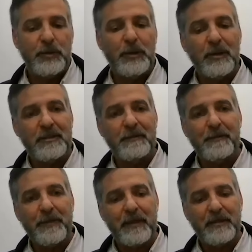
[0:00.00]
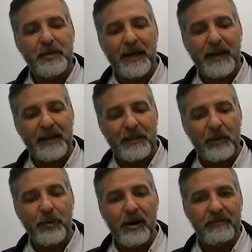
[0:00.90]
So we look to buy at
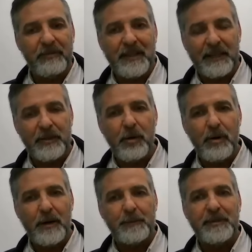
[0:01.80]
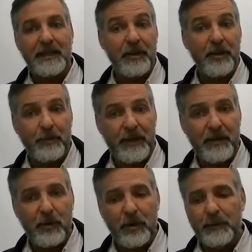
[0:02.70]
nonprofits, at co-ops, at other B
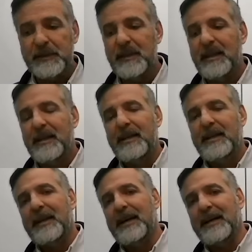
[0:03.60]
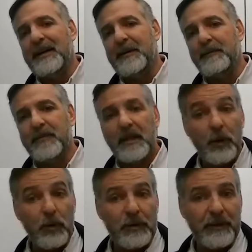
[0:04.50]
Corps,
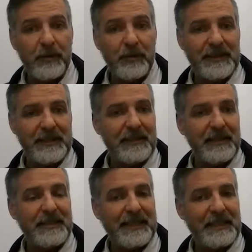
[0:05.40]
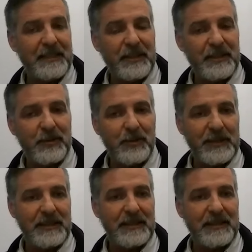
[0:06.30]
locally owned businesses, indigenous owned
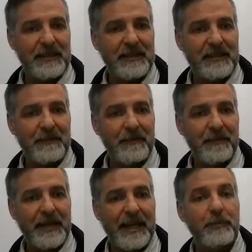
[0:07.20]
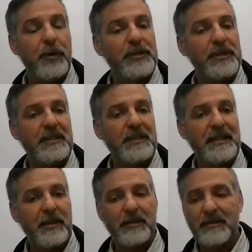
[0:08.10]
businesses, and purchases
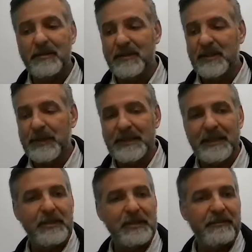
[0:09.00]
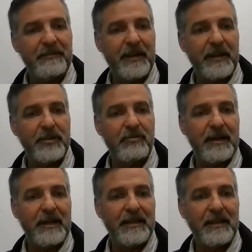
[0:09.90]
that are specifically fair
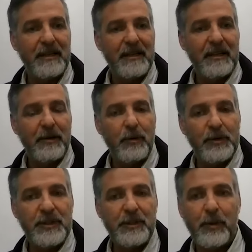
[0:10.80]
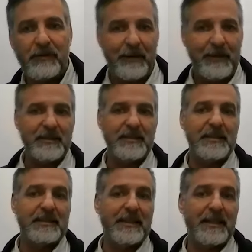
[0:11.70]
trade or support environmental
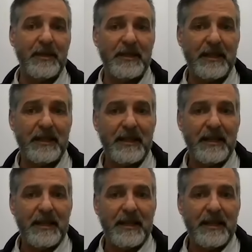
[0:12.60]
sustainability.